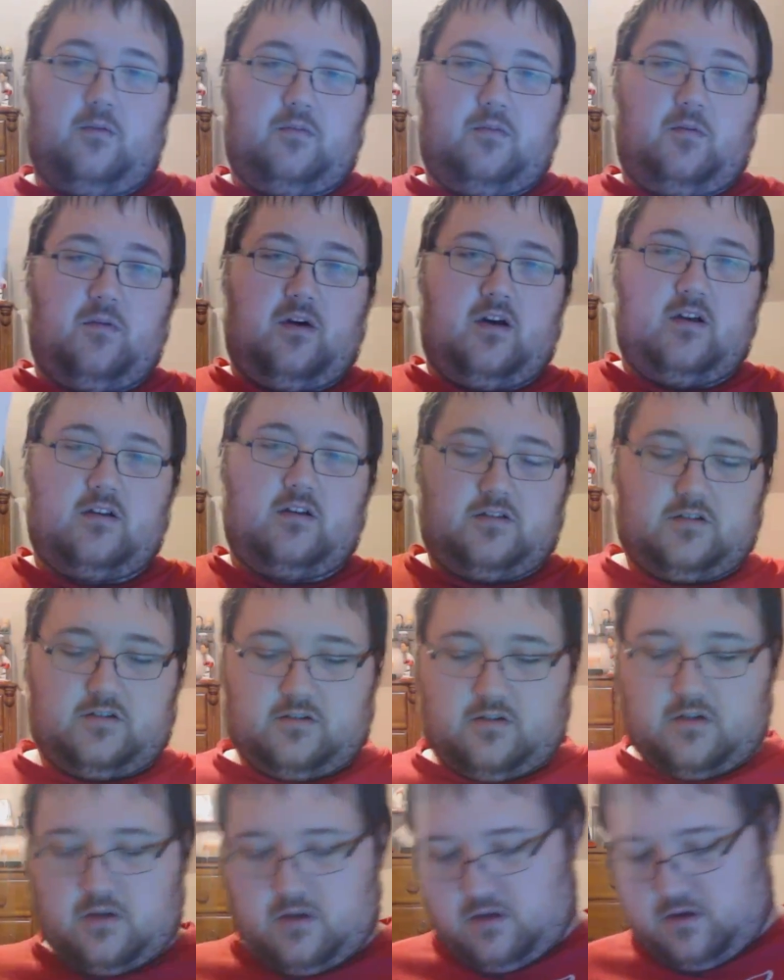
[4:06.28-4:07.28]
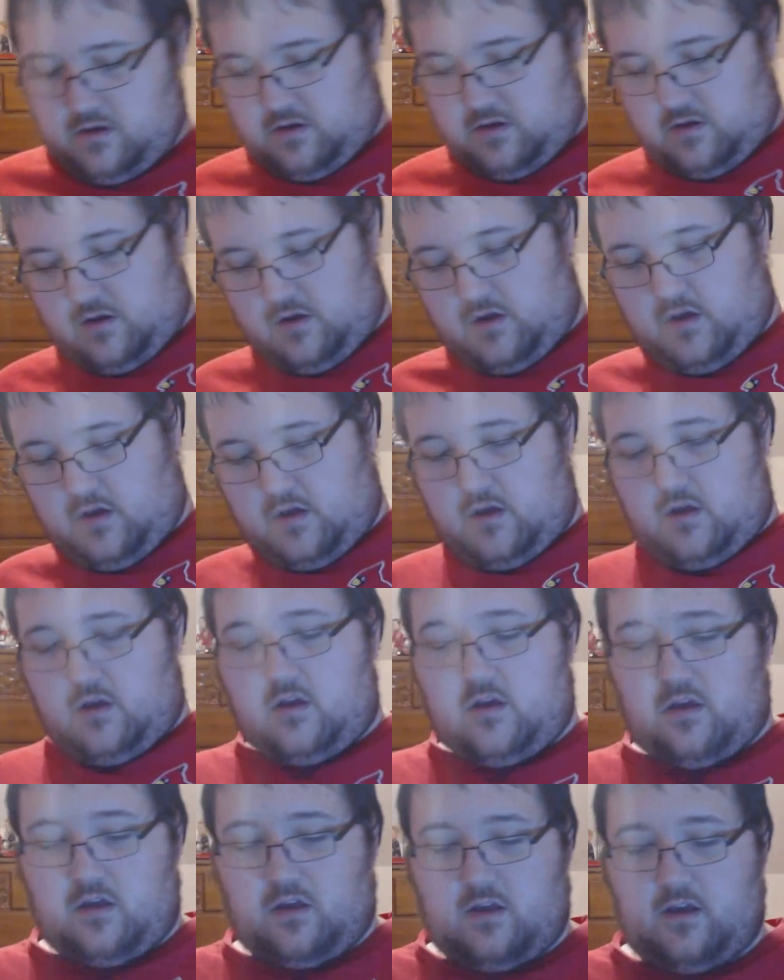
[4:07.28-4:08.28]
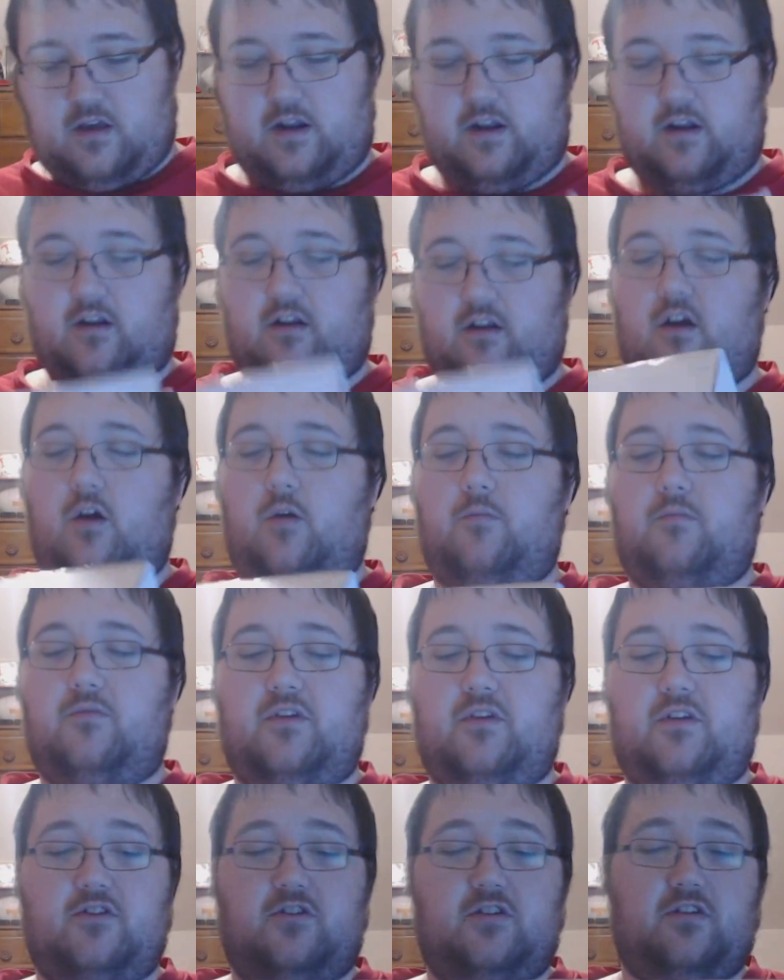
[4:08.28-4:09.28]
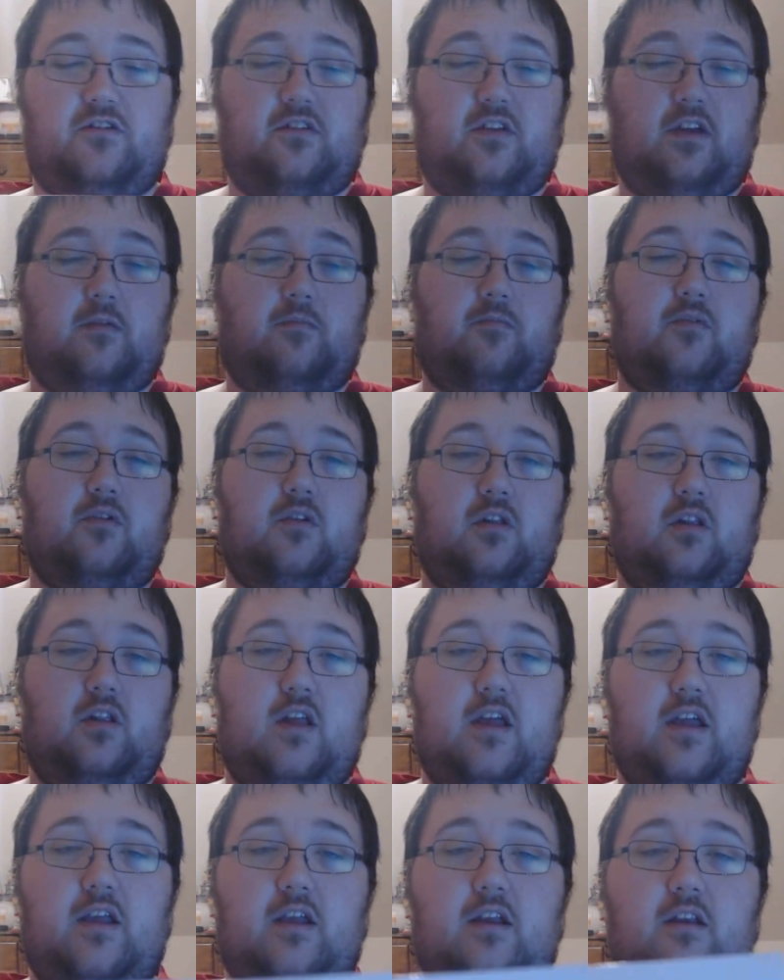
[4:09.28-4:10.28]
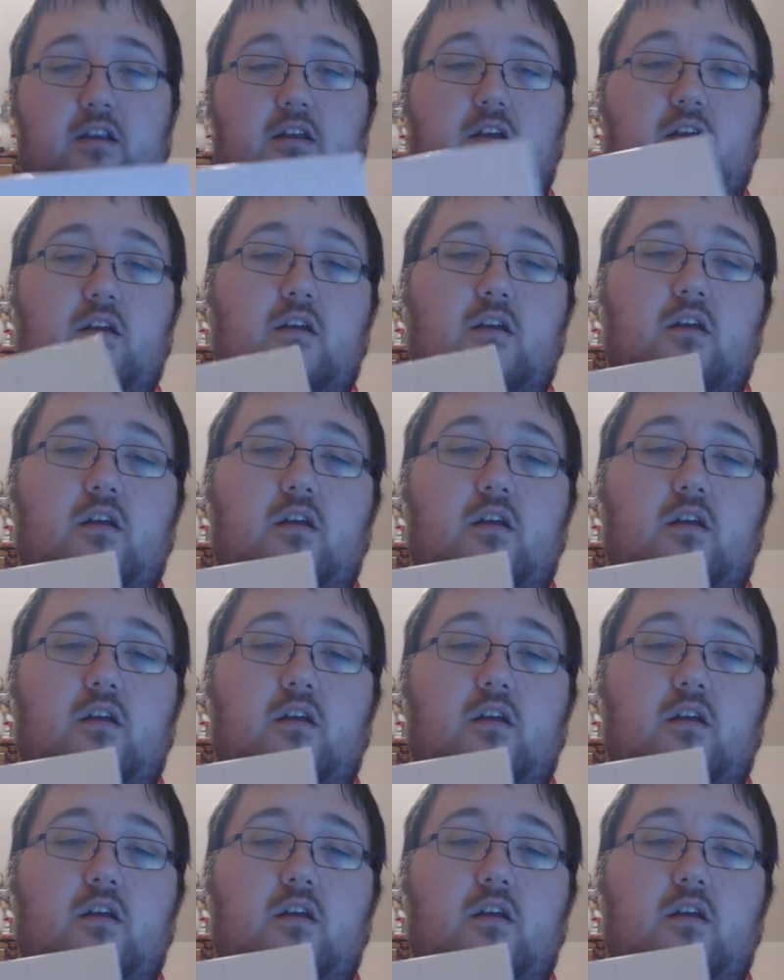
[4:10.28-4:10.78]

an empty box, and it comes in just a plain